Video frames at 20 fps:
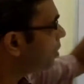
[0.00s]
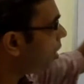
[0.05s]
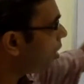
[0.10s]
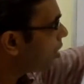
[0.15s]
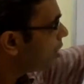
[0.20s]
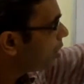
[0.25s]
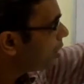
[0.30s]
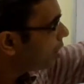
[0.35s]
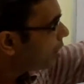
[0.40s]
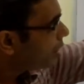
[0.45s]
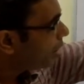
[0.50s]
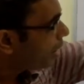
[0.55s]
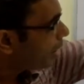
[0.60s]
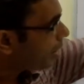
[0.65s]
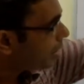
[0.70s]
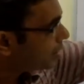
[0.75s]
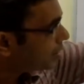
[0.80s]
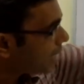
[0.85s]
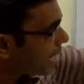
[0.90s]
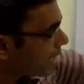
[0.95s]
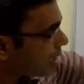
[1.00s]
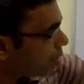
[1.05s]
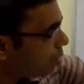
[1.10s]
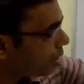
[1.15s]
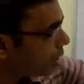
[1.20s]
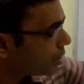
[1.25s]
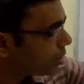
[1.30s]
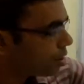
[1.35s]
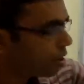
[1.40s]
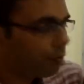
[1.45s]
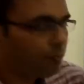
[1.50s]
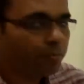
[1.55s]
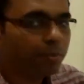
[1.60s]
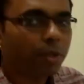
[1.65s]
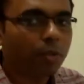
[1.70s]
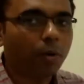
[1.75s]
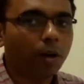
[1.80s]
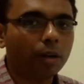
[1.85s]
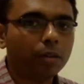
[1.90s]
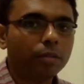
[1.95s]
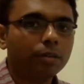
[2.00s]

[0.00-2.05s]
the exact location of P1.